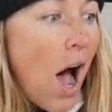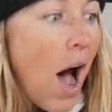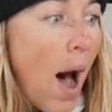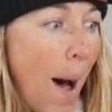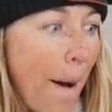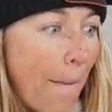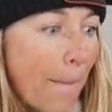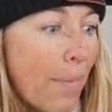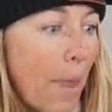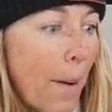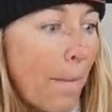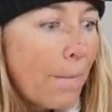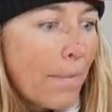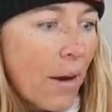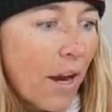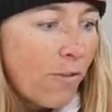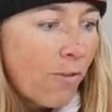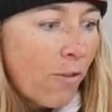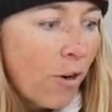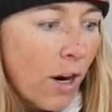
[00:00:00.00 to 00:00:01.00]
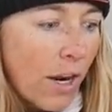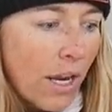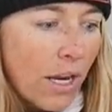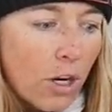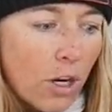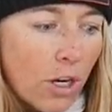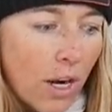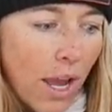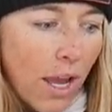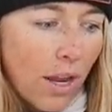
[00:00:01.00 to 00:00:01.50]
Um, but for
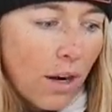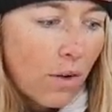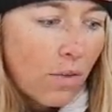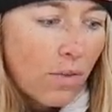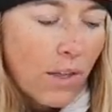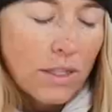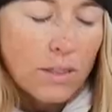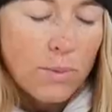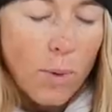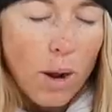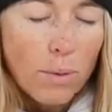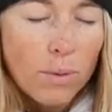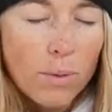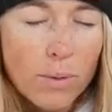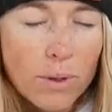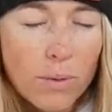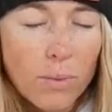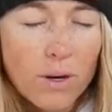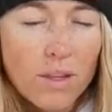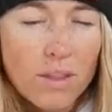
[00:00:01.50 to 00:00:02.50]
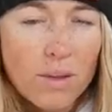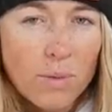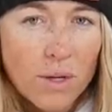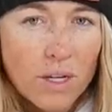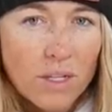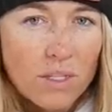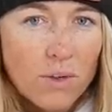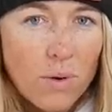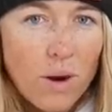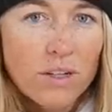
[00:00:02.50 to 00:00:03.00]
internet, that's probably one of the
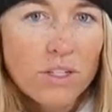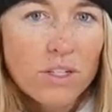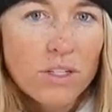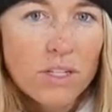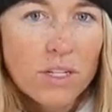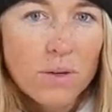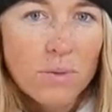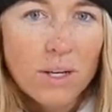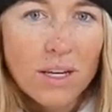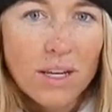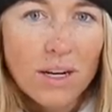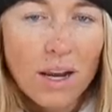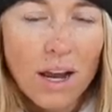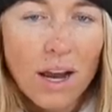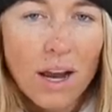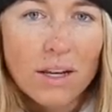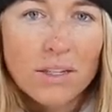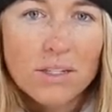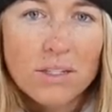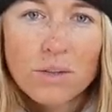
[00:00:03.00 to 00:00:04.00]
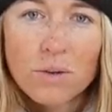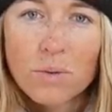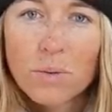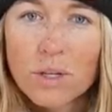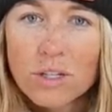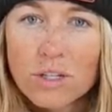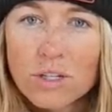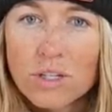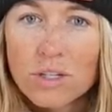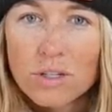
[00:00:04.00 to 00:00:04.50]
biggest questions that we get asked.
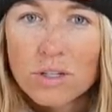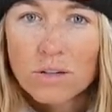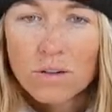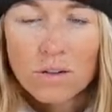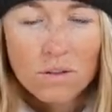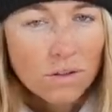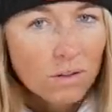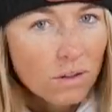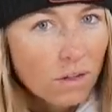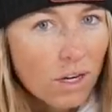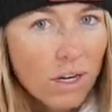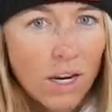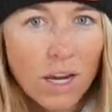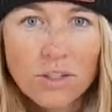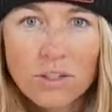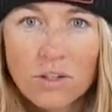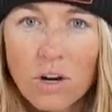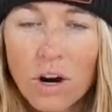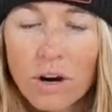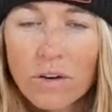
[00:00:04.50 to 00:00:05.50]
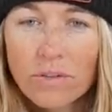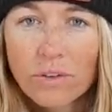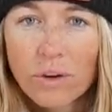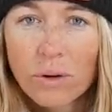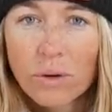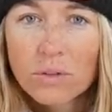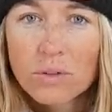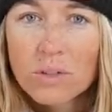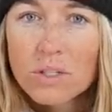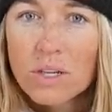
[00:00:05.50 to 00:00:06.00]
We just connect to our
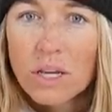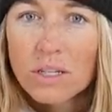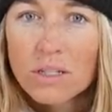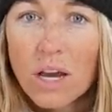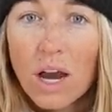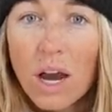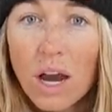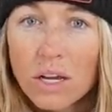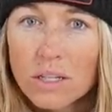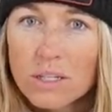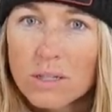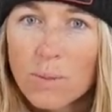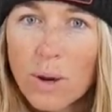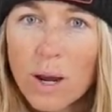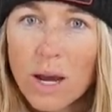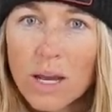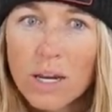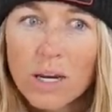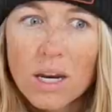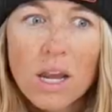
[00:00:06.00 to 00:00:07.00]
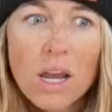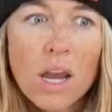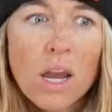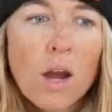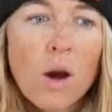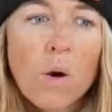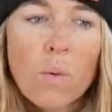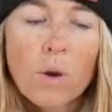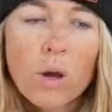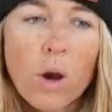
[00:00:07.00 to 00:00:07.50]
phones as a hotspot.
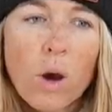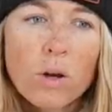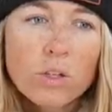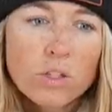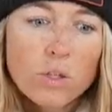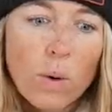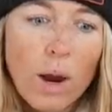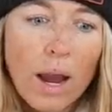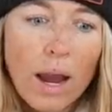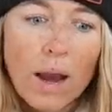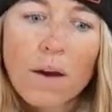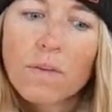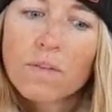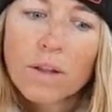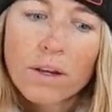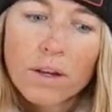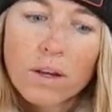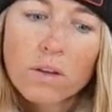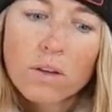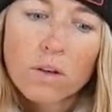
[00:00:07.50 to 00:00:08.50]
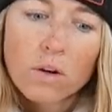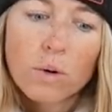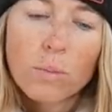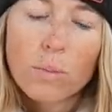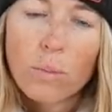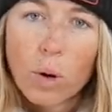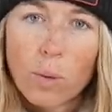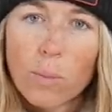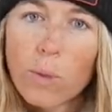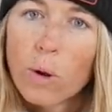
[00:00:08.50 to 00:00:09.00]
We also have like a little
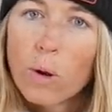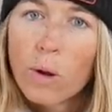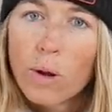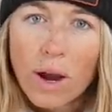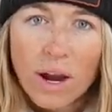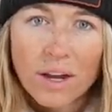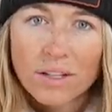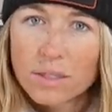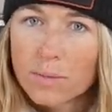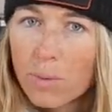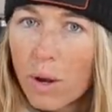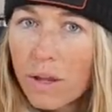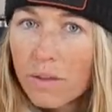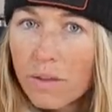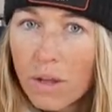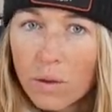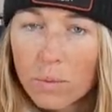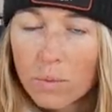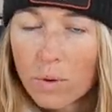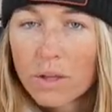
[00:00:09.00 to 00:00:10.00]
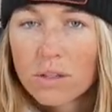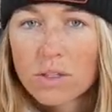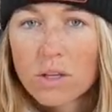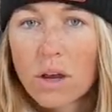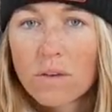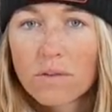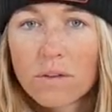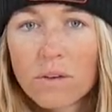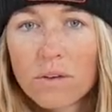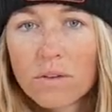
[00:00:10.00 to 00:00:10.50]
mobile hotspot that runs
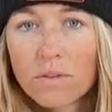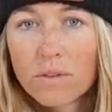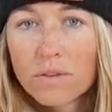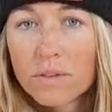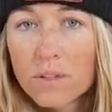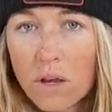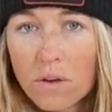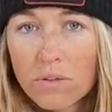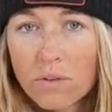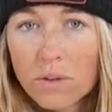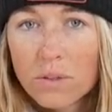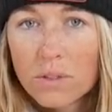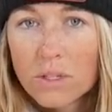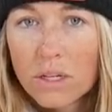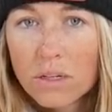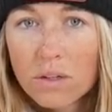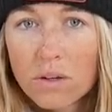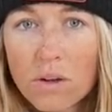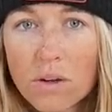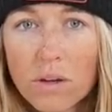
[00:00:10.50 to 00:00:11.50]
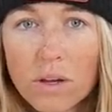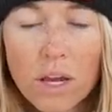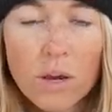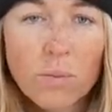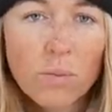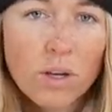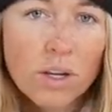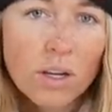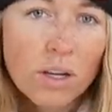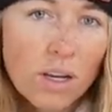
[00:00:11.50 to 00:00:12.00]
off of cell phone signal,
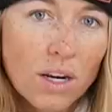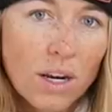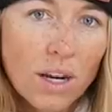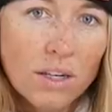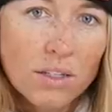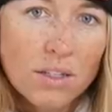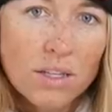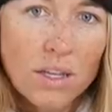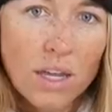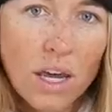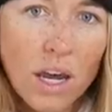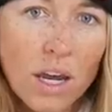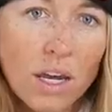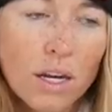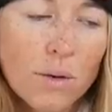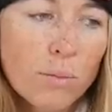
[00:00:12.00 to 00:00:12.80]
and we can connect to that.